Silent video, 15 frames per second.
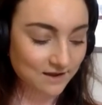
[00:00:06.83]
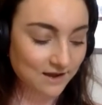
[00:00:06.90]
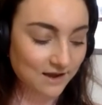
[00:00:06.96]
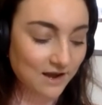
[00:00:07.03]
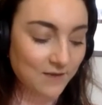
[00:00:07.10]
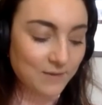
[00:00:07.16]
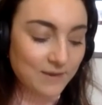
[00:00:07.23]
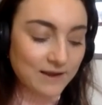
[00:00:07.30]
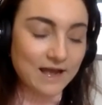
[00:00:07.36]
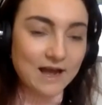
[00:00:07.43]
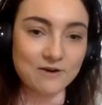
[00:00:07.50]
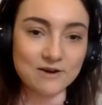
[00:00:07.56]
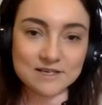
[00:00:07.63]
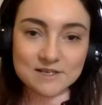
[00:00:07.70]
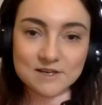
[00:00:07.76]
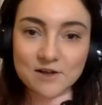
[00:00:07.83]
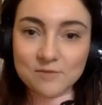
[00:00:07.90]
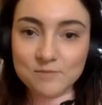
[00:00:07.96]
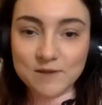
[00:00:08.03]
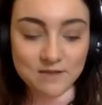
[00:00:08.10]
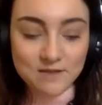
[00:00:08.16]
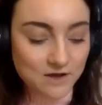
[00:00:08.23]
I'm Ang Harrod, and I'll
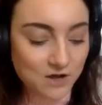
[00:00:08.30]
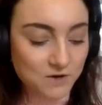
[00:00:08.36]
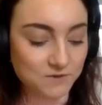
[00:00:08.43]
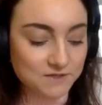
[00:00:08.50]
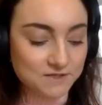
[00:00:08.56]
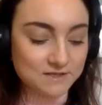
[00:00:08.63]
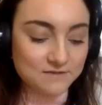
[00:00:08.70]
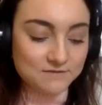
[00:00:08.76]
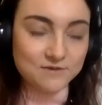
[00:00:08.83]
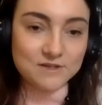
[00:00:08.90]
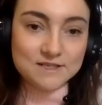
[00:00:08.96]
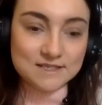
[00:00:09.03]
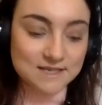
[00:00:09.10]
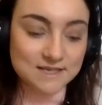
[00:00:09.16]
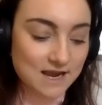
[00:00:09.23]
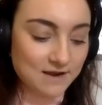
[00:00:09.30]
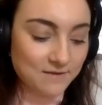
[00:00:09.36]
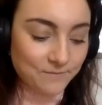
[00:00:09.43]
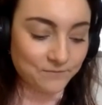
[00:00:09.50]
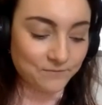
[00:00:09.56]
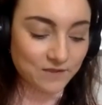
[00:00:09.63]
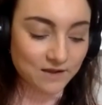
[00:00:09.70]
be the host for today.
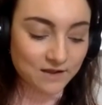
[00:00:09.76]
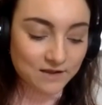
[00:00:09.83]
Mm-hmm.